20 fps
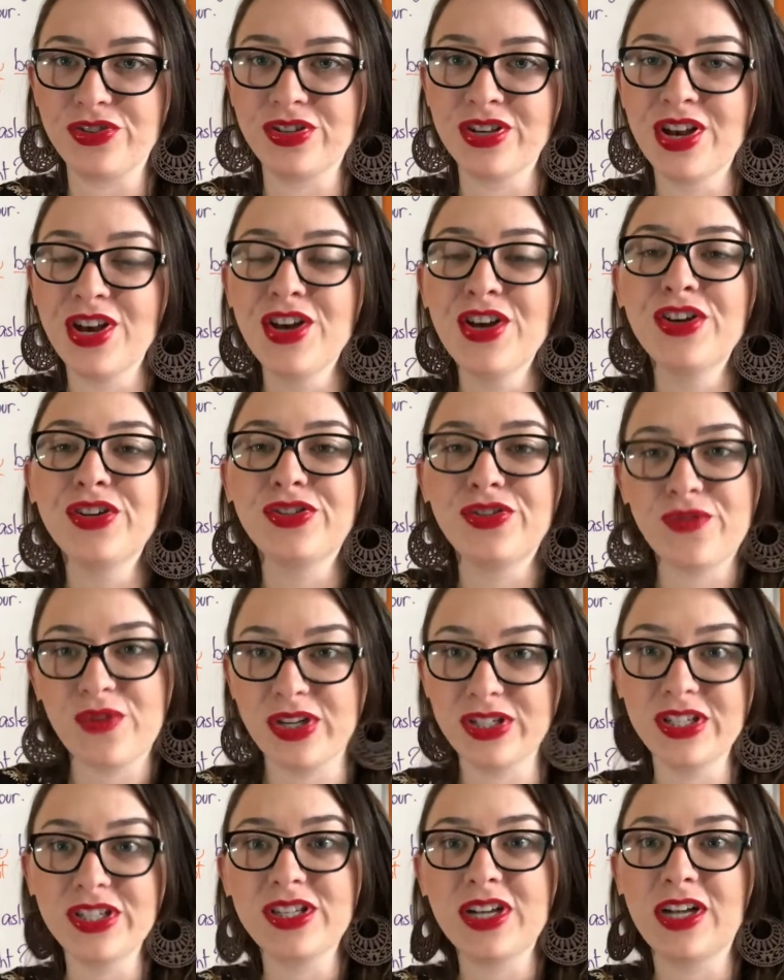So I
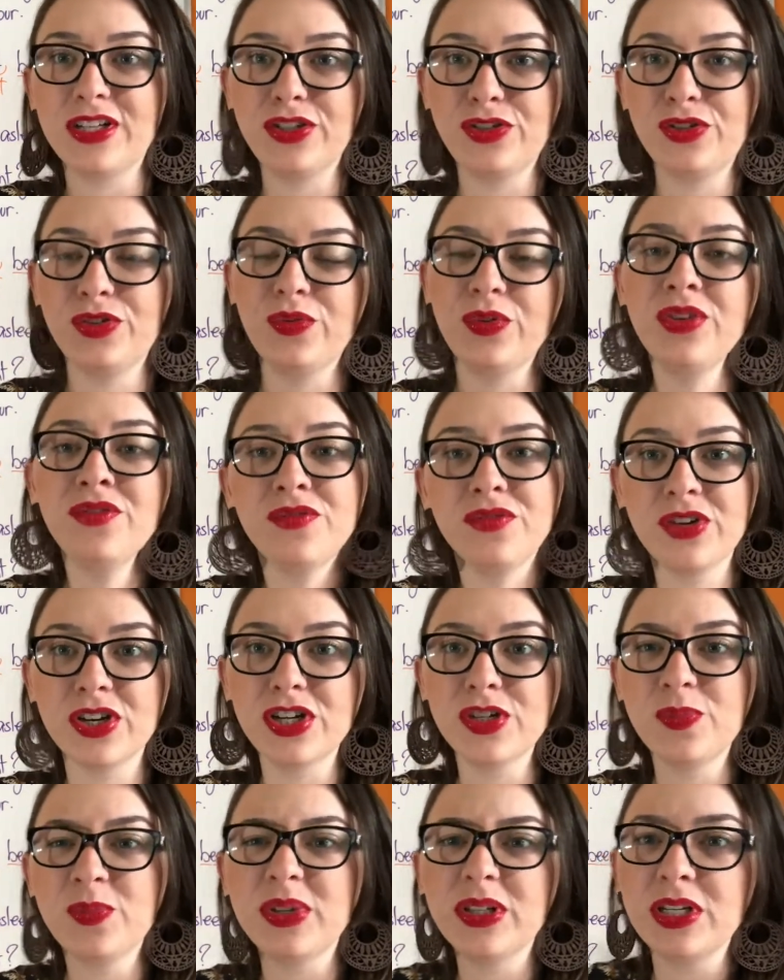decided to invert, but
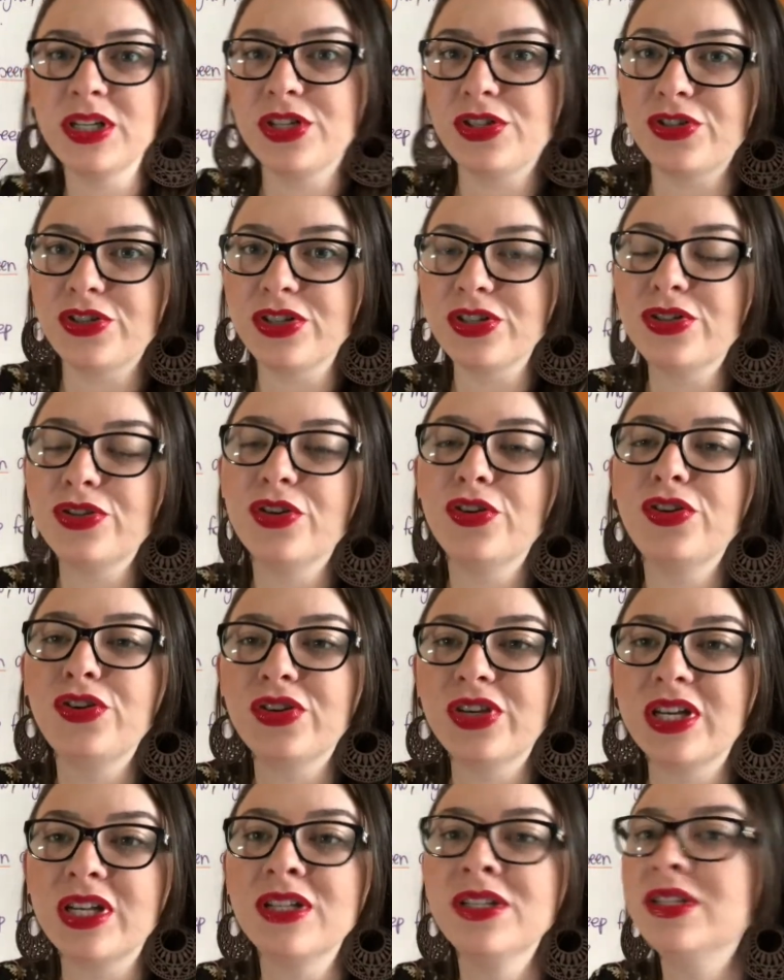it's just so you can
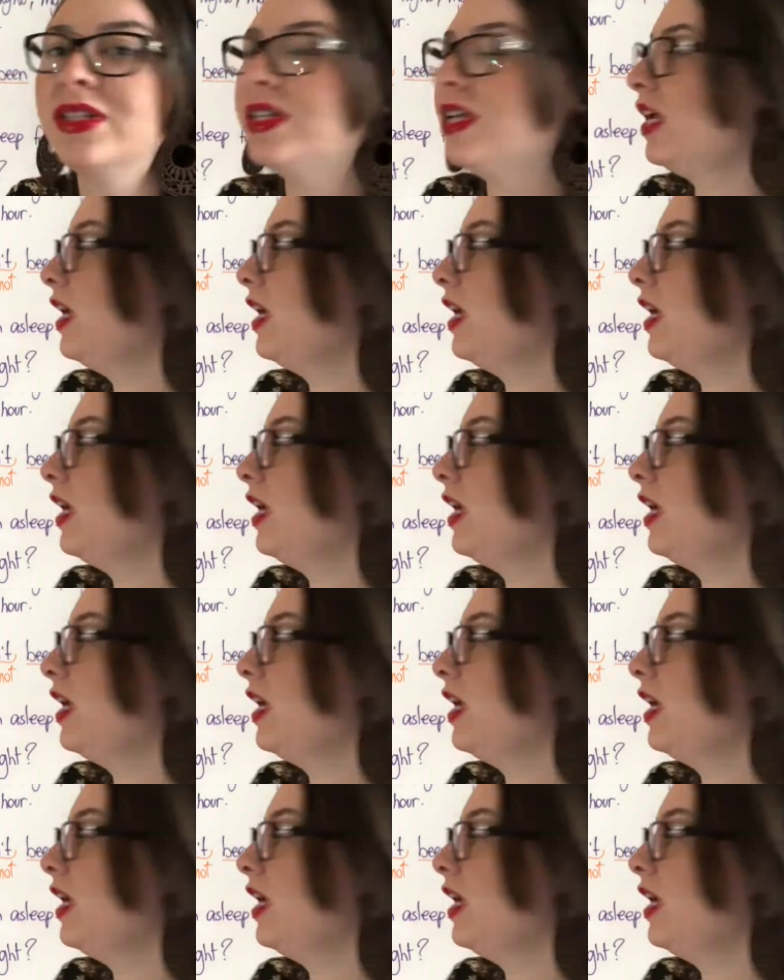see